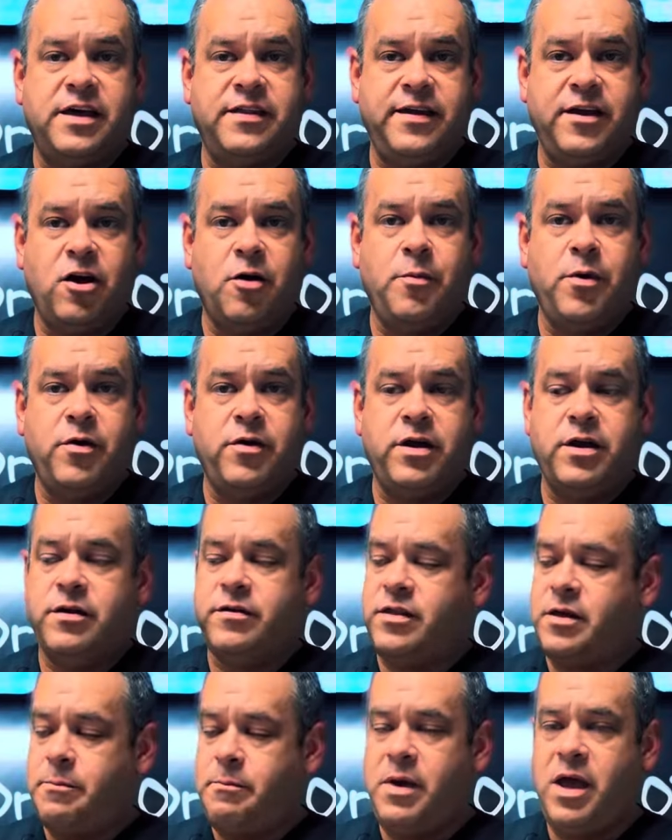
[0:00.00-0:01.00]
of the elbow here
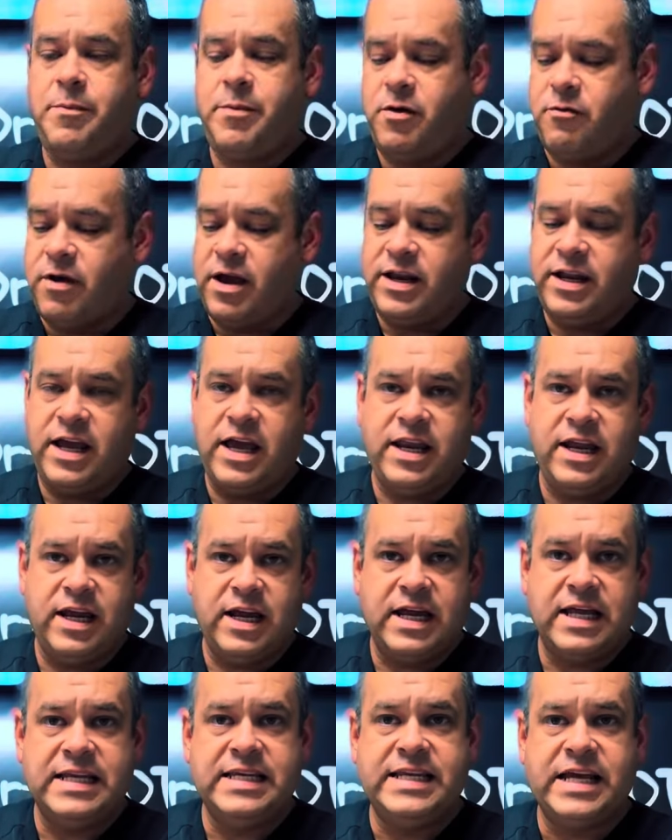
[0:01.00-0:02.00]
that may be
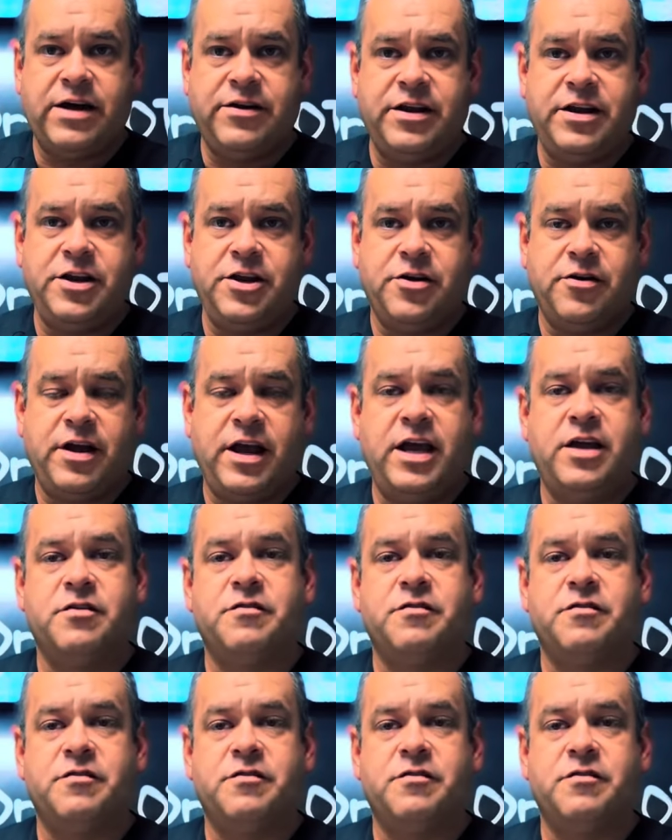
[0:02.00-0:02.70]
radiating down into your hand or